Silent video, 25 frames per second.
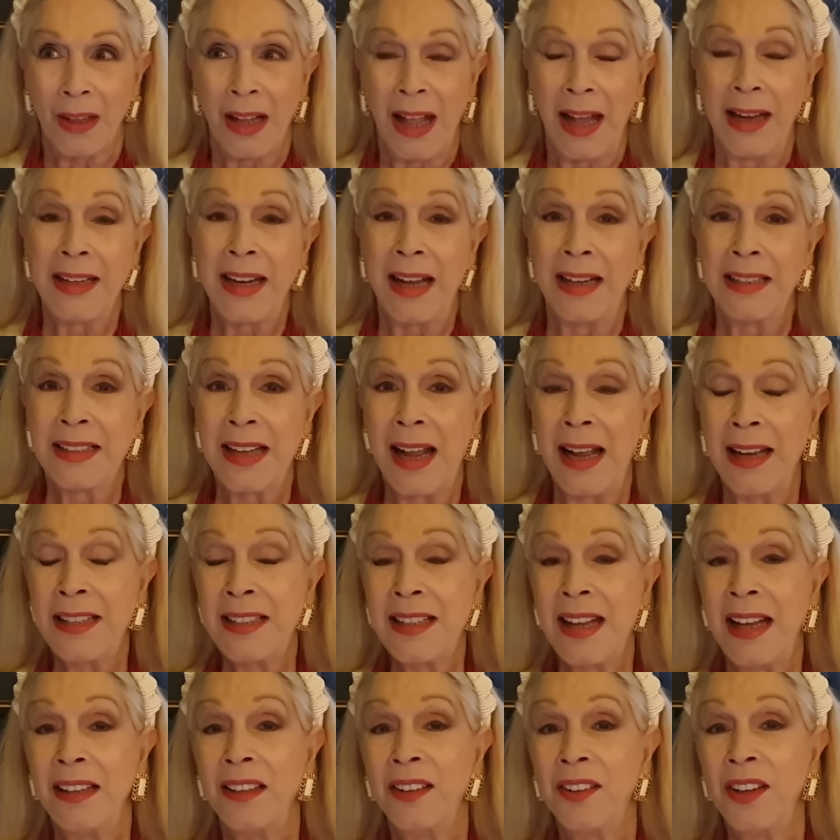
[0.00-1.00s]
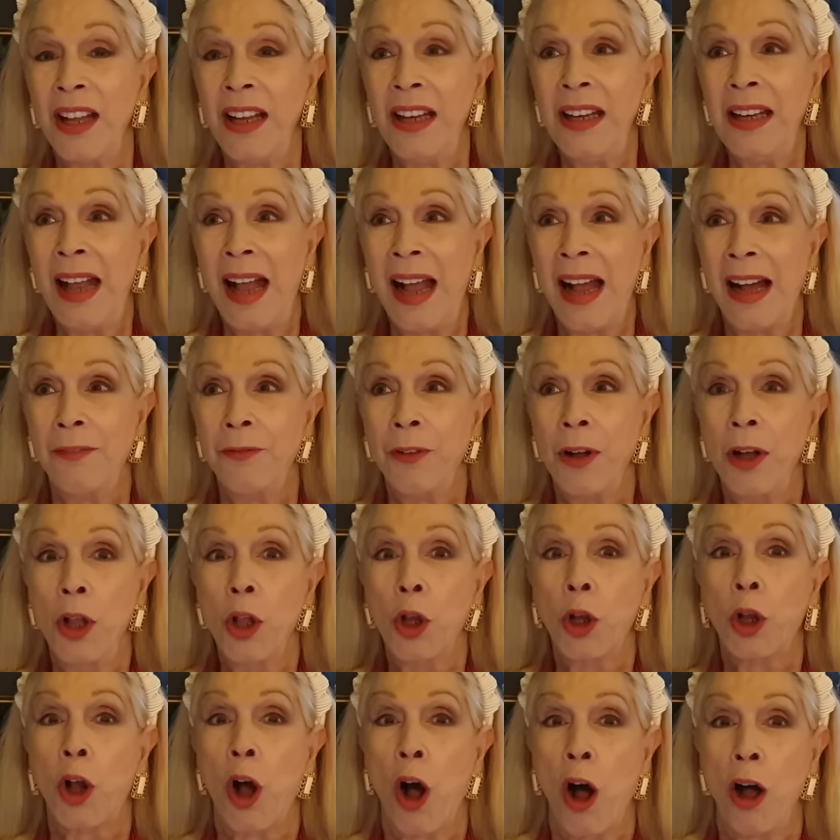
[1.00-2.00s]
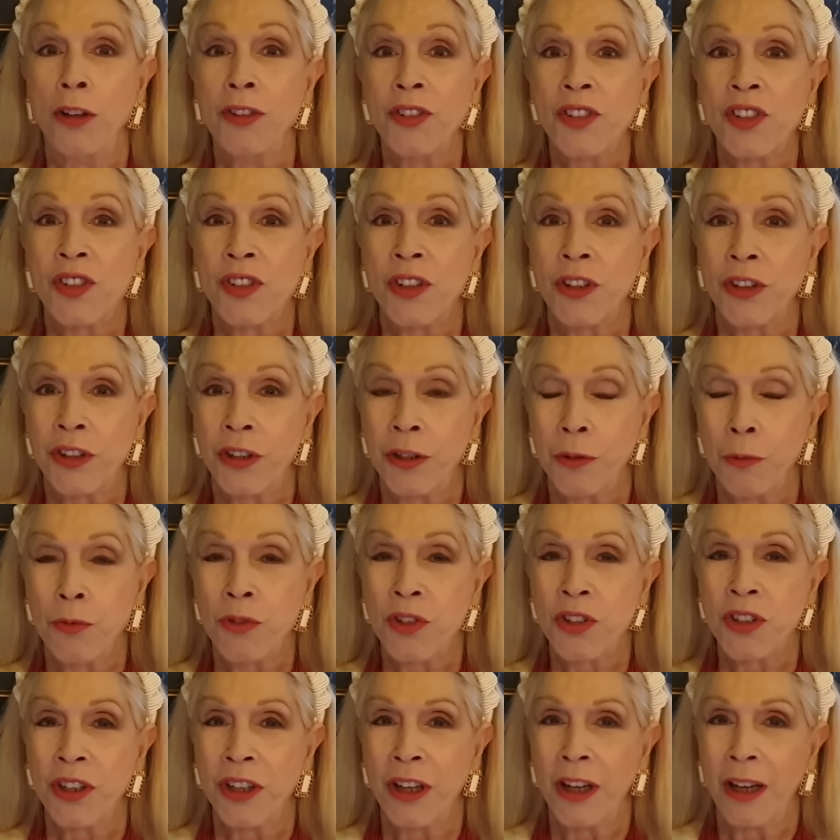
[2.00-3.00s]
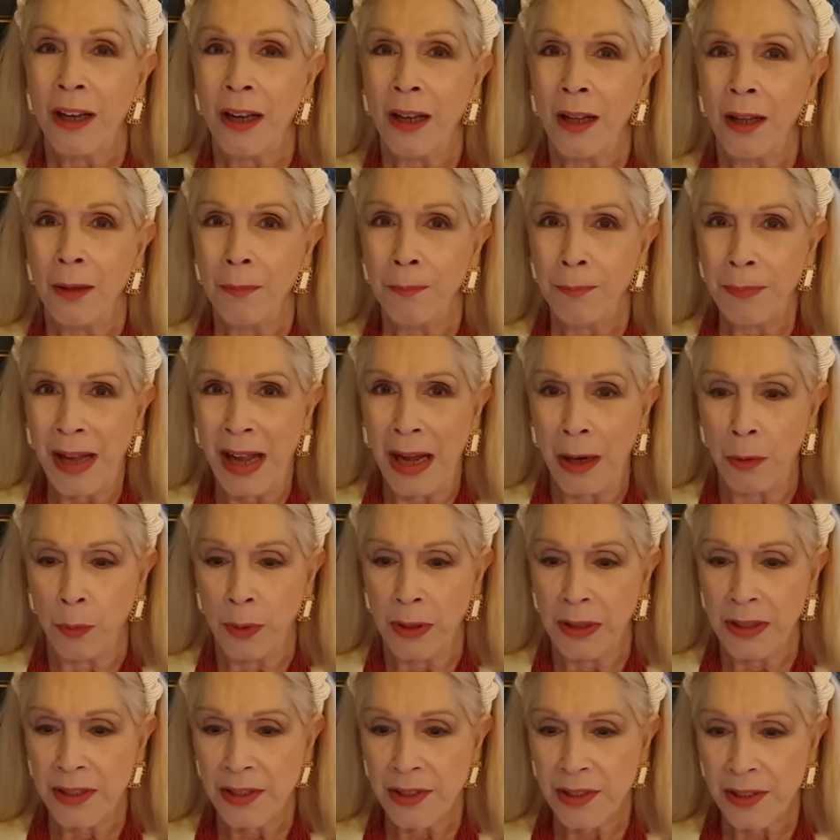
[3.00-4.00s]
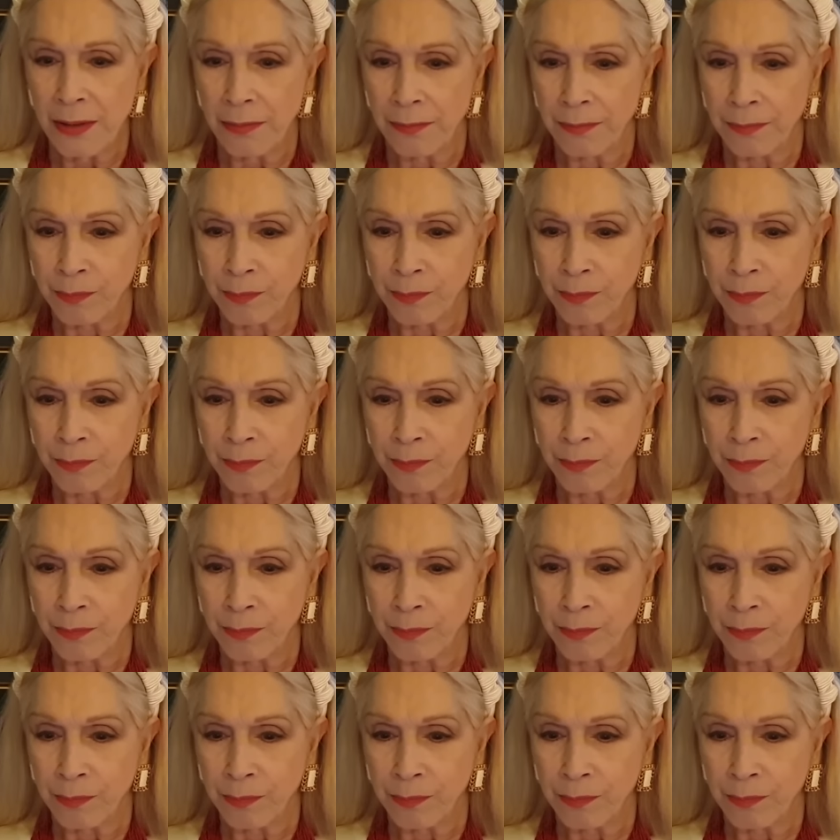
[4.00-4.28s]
And as I said, they have constitutional powers.